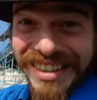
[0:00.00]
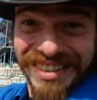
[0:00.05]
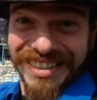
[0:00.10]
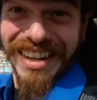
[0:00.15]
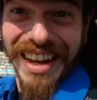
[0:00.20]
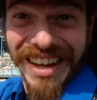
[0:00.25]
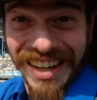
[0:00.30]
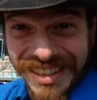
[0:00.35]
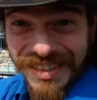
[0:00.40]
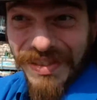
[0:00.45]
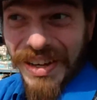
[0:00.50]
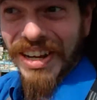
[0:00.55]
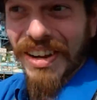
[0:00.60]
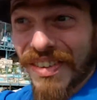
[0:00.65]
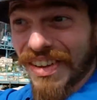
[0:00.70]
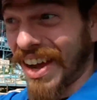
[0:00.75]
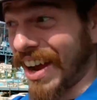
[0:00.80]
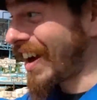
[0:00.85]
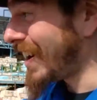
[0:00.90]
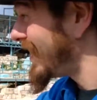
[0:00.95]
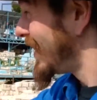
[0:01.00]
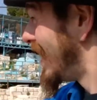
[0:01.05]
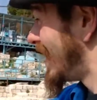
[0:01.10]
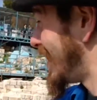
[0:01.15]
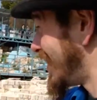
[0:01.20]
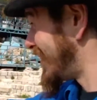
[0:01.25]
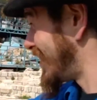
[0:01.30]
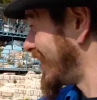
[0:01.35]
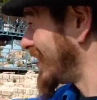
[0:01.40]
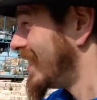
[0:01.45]
the sky is made of air.
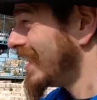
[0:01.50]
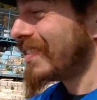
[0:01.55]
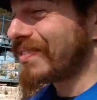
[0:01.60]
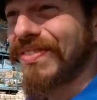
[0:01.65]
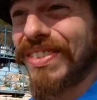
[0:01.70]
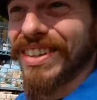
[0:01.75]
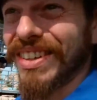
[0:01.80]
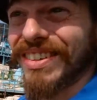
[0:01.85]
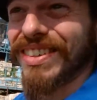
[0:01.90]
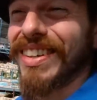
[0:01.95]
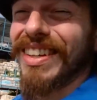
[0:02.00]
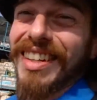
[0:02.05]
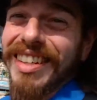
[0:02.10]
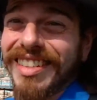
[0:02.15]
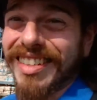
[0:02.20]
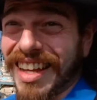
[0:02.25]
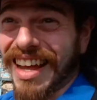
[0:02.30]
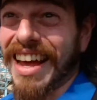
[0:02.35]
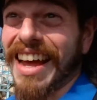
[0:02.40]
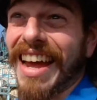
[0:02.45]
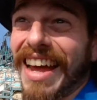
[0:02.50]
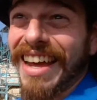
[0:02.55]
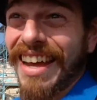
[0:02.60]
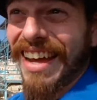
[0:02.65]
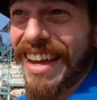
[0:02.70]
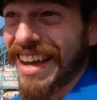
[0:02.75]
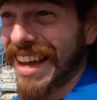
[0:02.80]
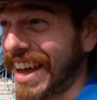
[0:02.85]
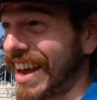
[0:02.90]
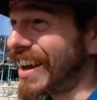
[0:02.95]
And so blue, sky,
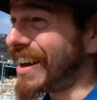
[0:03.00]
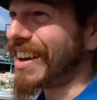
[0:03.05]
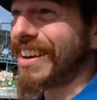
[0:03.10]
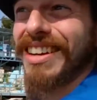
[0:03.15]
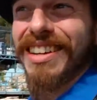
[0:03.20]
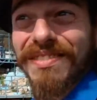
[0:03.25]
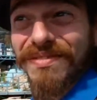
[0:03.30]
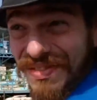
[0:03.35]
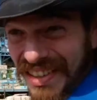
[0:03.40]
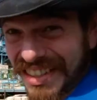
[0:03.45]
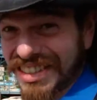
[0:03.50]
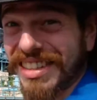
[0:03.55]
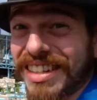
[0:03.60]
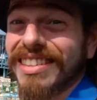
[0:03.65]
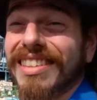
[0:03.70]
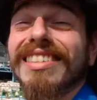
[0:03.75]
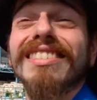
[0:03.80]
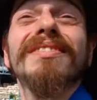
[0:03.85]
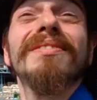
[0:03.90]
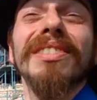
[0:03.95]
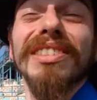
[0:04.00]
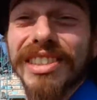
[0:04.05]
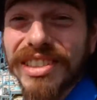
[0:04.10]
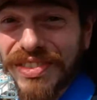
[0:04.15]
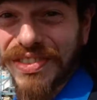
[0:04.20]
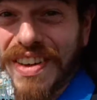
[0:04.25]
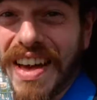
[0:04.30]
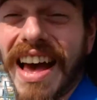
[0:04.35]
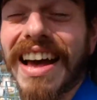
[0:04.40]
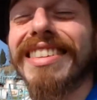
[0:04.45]
air, mysticism,
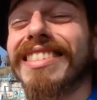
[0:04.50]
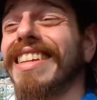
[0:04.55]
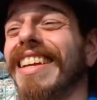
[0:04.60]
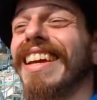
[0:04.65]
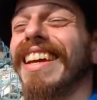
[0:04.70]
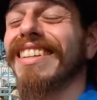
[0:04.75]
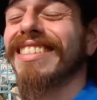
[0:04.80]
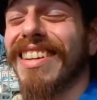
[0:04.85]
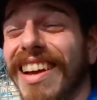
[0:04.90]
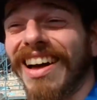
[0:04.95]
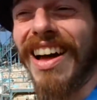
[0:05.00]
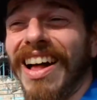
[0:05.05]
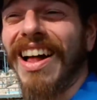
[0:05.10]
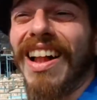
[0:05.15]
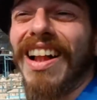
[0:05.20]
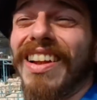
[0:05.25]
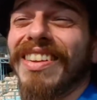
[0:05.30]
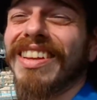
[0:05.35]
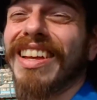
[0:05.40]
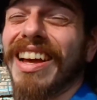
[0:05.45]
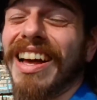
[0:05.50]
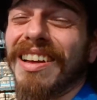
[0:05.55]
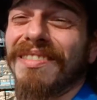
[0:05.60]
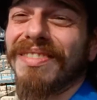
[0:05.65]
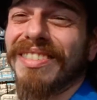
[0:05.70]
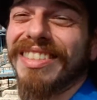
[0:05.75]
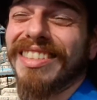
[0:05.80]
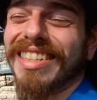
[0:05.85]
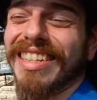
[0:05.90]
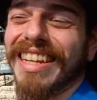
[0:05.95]
Tzfat, it all
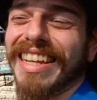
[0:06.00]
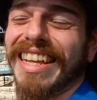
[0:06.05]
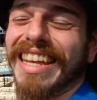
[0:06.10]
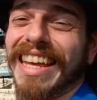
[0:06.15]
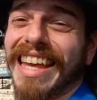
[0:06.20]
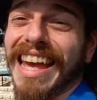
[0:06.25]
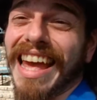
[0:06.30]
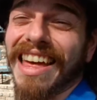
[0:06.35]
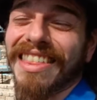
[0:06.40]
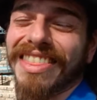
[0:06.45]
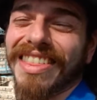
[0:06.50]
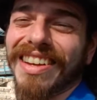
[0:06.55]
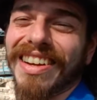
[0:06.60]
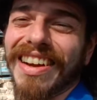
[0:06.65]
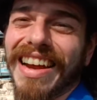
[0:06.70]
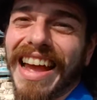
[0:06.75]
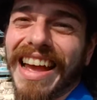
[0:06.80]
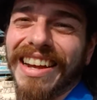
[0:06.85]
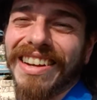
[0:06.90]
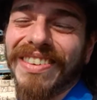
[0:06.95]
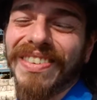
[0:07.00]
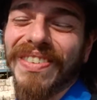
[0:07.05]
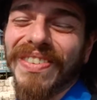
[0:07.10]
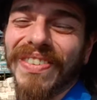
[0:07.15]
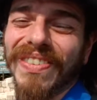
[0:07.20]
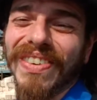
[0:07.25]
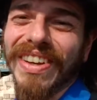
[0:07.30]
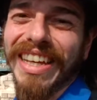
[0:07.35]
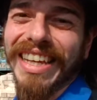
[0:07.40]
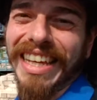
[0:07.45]
comes together and
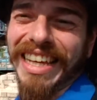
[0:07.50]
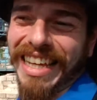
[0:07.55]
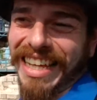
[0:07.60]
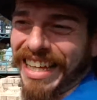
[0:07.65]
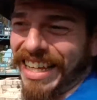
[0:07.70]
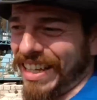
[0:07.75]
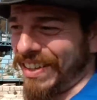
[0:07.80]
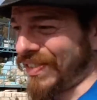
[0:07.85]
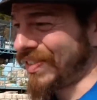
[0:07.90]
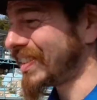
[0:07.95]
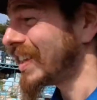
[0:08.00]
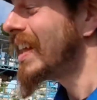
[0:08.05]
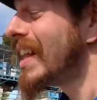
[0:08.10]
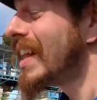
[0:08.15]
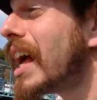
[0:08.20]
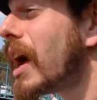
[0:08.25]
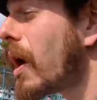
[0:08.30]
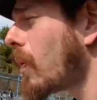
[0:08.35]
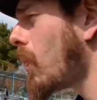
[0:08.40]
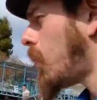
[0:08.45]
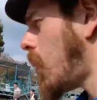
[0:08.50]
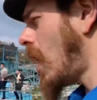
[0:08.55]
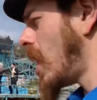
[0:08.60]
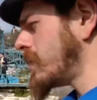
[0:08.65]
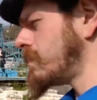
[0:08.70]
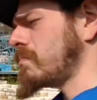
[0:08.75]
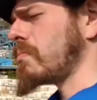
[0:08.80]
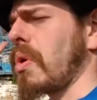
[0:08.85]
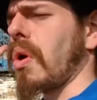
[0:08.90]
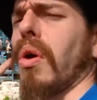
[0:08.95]
weaves.
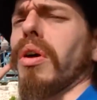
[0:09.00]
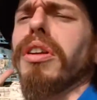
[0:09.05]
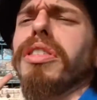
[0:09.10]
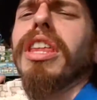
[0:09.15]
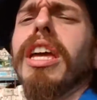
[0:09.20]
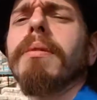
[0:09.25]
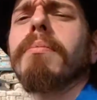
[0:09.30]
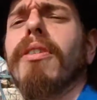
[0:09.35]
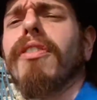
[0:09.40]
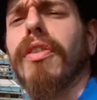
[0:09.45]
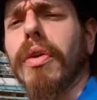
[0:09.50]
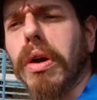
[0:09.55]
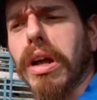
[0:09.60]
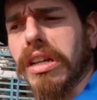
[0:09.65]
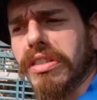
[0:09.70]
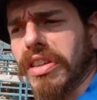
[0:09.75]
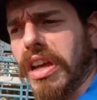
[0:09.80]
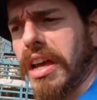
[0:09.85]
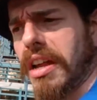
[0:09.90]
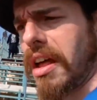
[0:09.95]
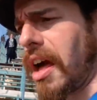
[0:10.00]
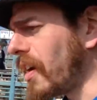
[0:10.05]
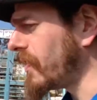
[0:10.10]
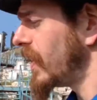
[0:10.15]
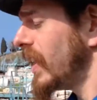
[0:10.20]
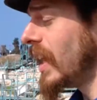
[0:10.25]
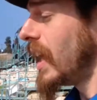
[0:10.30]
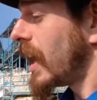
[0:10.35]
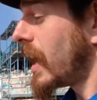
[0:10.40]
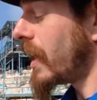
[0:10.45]
One more thing before I sign off,
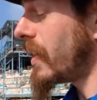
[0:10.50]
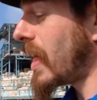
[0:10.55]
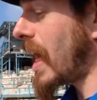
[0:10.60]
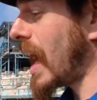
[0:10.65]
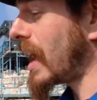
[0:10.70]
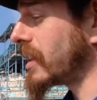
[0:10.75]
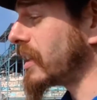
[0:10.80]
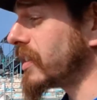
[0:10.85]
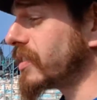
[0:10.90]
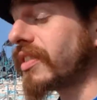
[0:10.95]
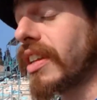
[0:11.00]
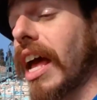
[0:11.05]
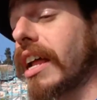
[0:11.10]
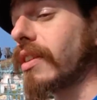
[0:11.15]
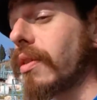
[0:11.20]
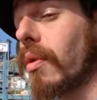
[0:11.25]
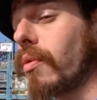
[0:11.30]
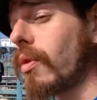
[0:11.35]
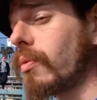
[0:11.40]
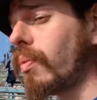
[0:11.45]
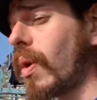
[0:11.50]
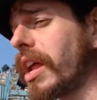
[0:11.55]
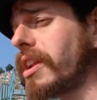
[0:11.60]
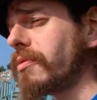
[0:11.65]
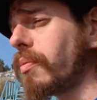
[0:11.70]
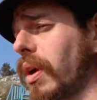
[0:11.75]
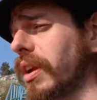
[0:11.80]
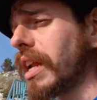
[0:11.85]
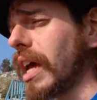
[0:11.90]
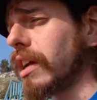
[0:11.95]
and that is that when
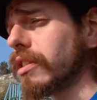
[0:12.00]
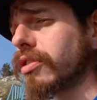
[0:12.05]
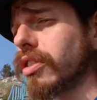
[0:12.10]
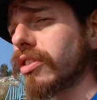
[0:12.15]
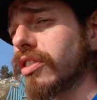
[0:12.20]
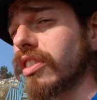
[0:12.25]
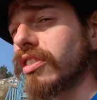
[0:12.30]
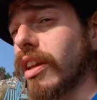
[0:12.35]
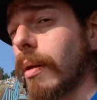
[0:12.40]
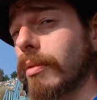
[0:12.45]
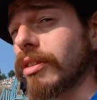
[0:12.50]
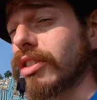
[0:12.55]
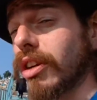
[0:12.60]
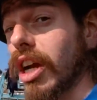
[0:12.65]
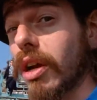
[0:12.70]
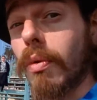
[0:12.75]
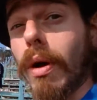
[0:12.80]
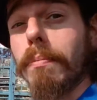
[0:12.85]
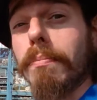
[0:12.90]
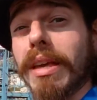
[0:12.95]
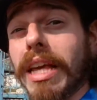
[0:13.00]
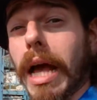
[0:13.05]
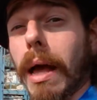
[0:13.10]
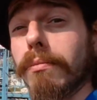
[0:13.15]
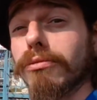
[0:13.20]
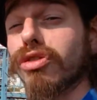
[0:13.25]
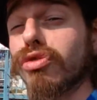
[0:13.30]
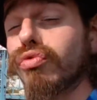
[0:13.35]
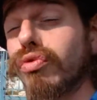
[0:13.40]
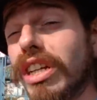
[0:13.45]
one enters a cemetery, one
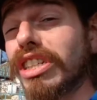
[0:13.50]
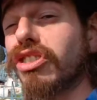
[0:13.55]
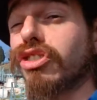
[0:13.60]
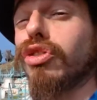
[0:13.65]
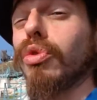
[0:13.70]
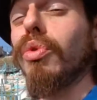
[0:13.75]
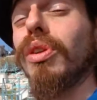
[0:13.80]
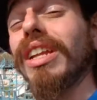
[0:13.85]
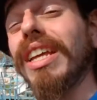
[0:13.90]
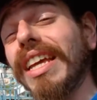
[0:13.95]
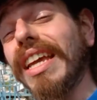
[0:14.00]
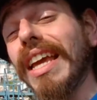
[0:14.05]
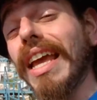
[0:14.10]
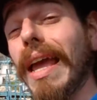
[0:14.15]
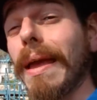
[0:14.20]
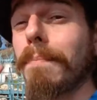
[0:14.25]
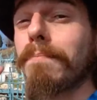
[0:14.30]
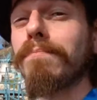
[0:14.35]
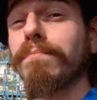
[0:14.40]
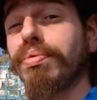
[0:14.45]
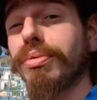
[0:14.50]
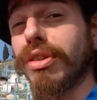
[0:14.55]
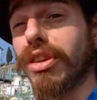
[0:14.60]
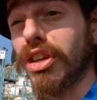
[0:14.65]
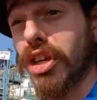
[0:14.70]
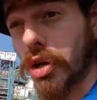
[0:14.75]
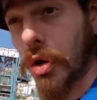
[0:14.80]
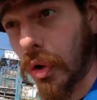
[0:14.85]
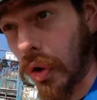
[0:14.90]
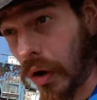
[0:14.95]
becomes ritually
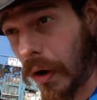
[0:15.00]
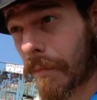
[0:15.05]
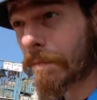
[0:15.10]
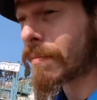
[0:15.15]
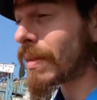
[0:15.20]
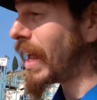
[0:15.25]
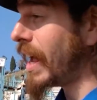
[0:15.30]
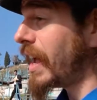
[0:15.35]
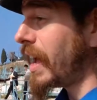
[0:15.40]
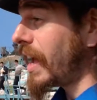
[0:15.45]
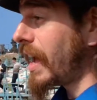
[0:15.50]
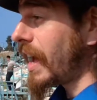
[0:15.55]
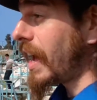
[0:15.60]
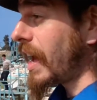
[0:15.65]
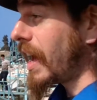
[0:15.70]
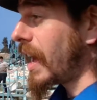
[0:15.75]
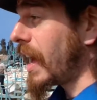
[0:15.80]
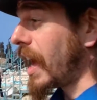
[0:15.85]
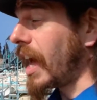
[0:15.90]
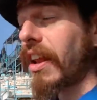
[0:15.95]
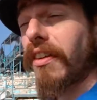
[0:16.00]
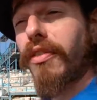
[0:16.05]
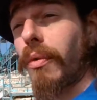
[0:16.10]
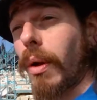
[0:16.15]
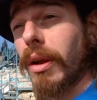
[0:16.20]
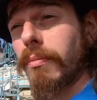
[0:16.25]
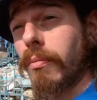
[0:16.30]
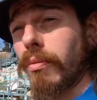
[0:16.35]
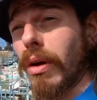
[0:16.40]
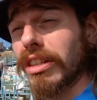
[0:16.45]
impure. And if
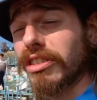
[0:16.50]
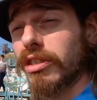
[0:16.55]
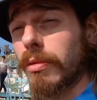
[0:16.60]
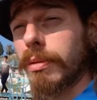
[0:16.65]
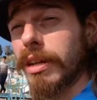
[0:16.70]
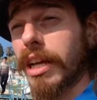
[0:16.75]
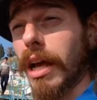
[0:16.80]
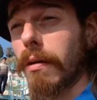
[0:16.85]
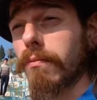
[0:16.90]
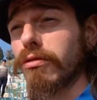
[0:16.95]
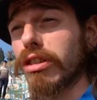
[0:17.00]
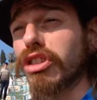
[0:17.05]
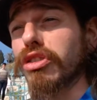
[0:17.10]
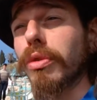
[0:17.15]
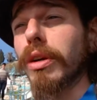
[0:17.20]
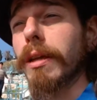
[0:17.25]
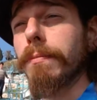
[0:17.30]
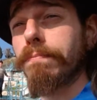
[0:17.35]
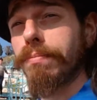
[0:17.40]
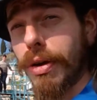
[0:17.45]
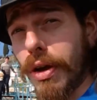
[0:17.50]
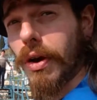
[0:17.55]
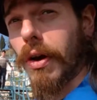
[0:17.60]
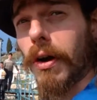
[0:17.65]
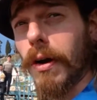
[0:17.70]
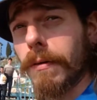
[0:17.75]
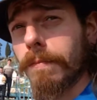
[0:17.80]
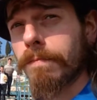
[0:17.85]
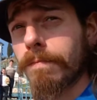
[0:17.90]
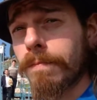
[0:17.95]
one wants to become ritually
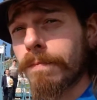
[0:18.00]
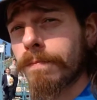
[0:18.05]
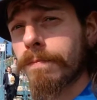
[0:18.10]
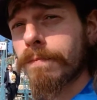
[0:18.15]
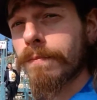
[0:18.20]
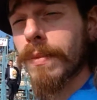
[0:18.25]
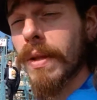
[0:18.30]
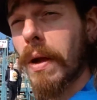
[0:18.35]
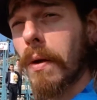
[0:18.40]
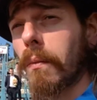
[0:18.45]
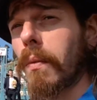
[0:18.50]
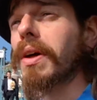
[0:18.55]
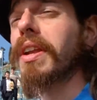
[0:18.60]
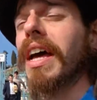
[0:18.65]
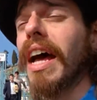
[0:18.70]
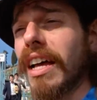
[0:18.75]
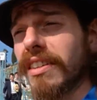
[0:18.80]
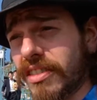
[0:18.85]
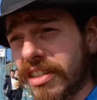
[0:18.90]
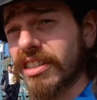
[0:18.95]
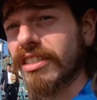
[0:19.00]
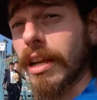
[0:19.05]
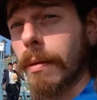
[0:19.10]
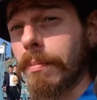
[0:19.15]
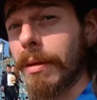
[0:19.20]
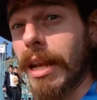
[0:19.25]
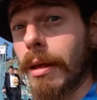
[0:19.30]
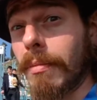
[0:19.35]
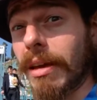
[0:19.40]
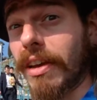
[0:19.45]
pure, one has to dip
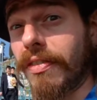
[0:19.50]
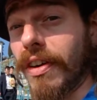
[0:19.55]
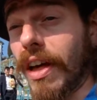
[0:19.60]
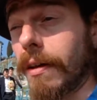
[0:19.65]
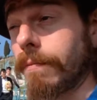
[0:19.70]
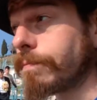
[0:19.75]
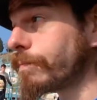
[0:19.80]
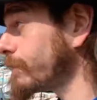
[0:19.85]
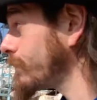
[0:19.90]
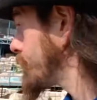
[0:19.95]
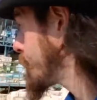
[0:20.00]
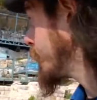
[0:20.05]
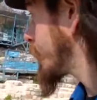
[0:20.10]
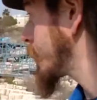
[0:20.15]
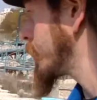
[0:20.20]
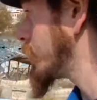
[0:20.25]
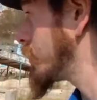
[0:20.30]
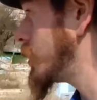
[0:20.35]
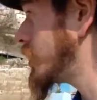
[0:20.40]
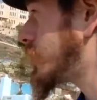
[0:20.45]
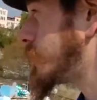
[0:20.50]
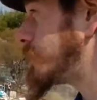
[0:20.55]
in a mikveh. Which